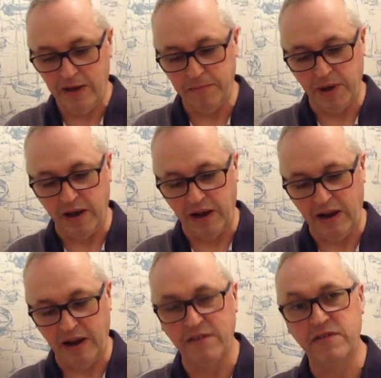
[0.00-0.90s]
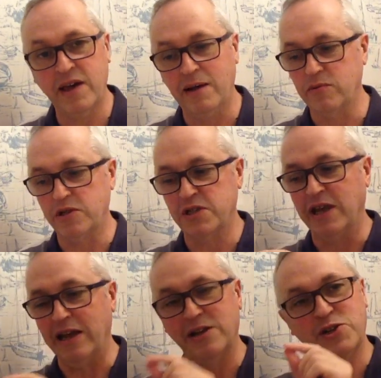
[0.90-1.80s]
but if that was
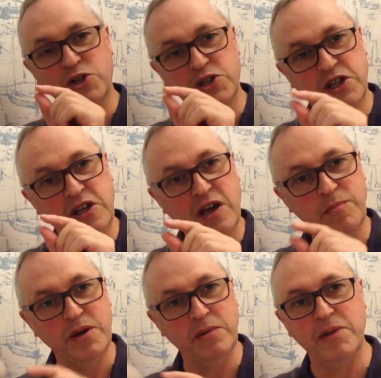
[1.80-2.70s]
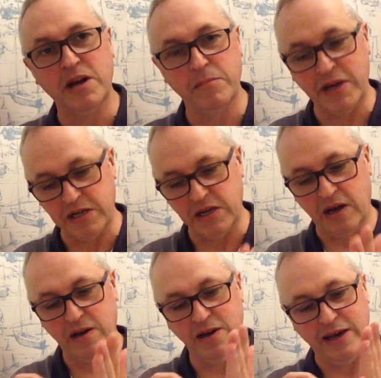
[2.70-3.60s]
set just a couple of millimetres
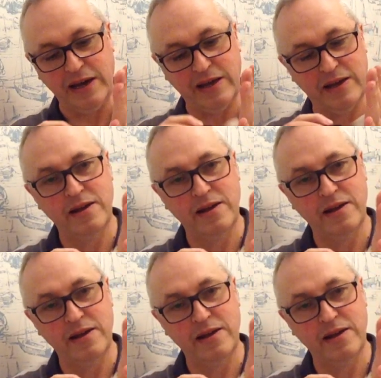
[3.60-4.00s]
higher,